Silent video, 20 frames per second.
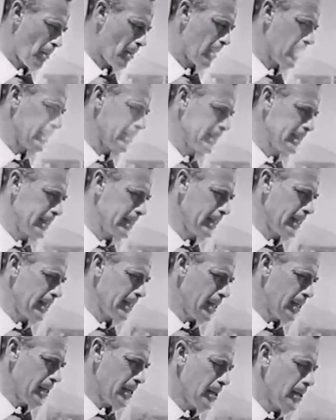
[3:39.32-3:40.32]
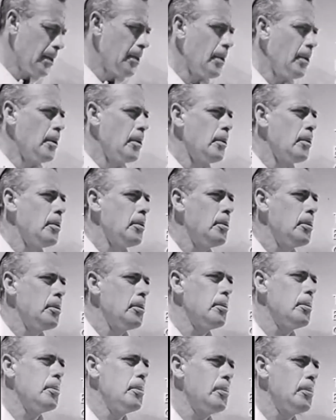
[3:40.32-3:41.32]
but yeah. they were talking about having the
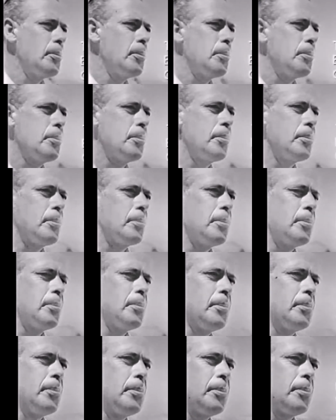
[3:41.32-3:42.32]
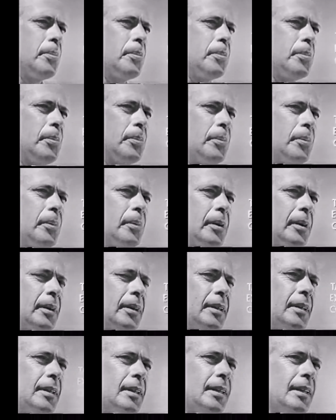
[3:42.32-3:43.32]
uh, assisted suicide
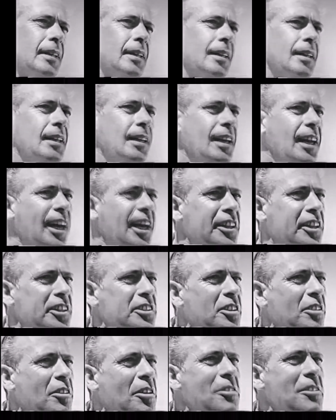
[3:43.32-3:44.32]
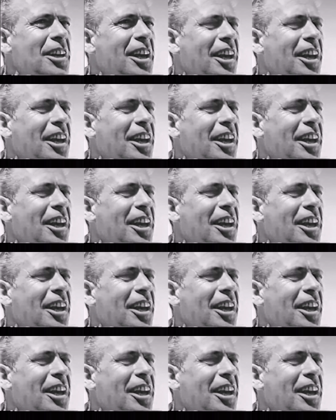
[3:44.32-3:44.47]
being legalized, and they were talking